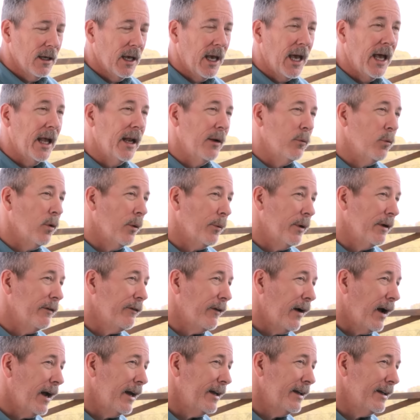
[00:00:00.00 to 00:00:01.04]
And what we
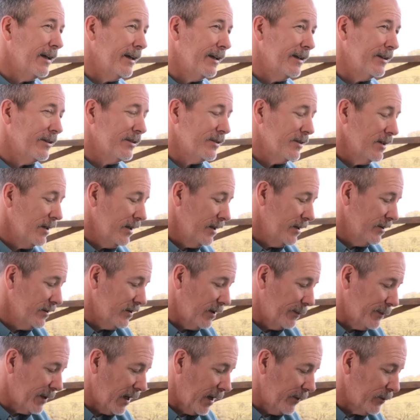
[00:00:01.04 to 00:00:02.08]
find is
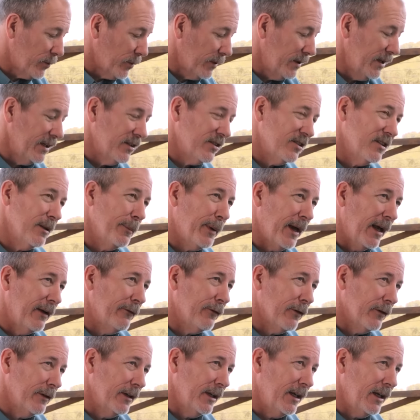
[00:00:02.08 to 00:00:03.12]
sometimes when this is the
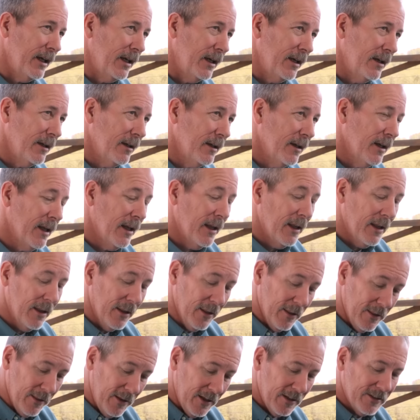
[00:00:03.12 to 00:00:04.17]
painful knee,
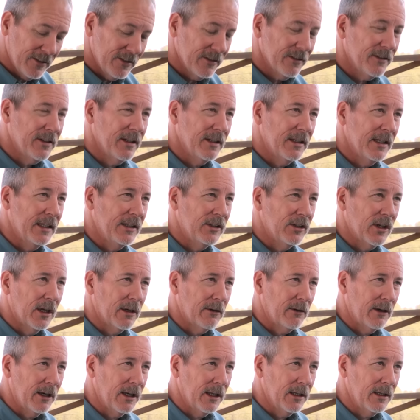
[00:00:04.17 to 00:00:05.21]
this is the
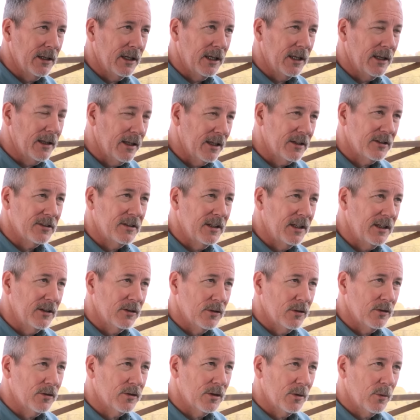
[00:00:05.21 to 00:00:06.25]
degenerated knee. This knee
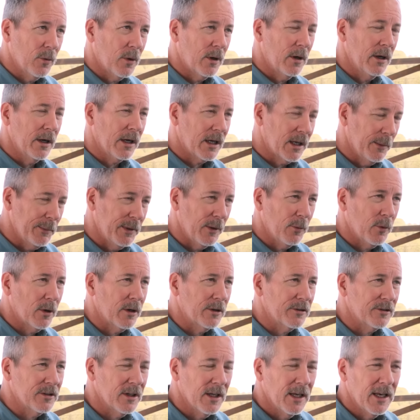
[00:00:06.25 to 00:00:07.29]
is usually, it can be
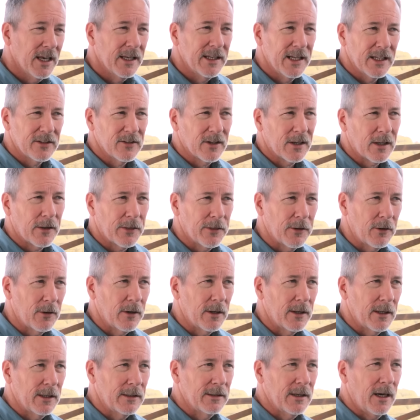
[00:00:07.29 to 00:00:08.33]
worse. And that's like a third
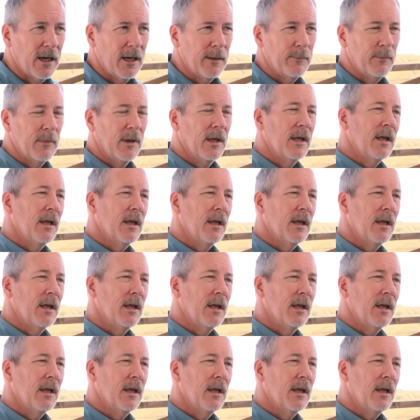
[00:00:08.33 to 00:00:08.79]
of the time.